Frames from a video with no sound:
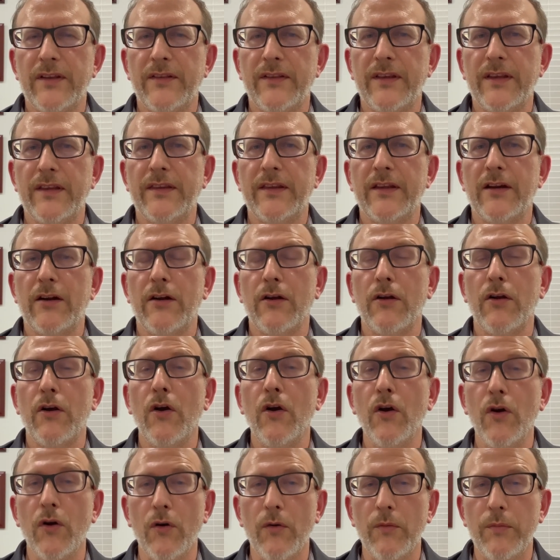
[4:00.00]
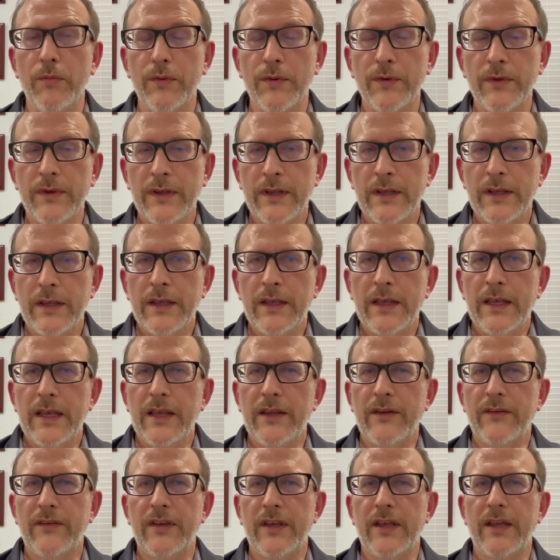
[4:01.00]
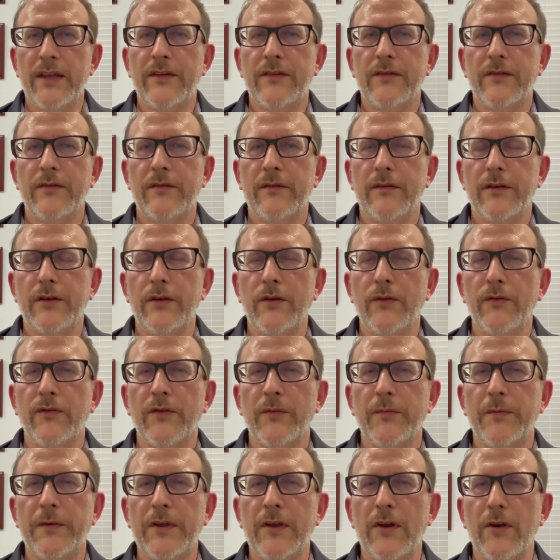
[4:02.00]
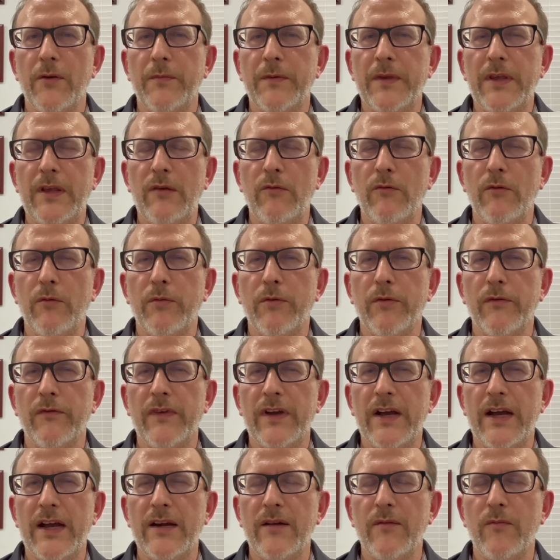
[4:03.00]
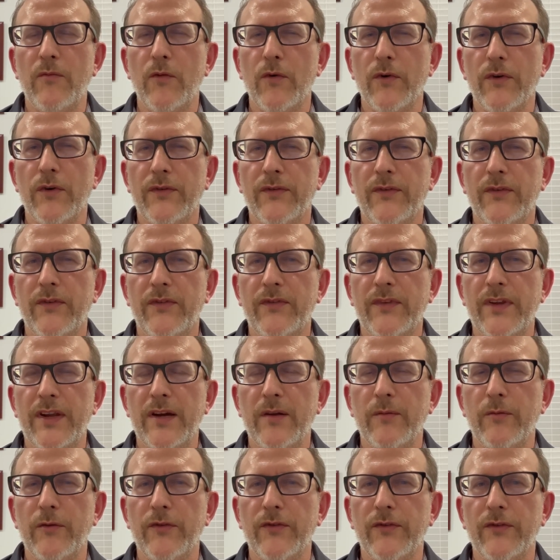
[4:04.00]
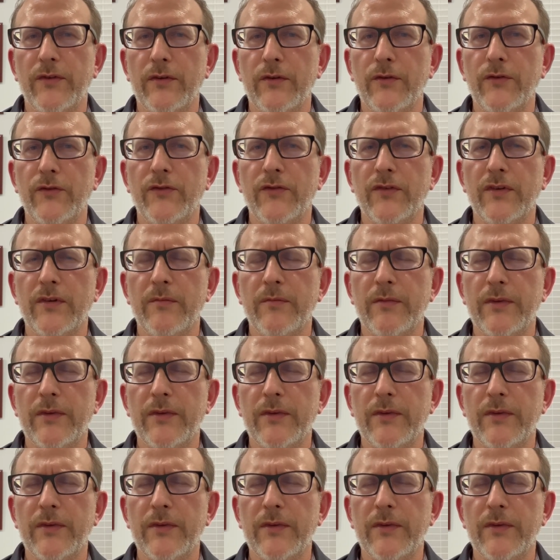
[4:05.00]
think that our hope is that the use of PRP will provide a more sustainable solution,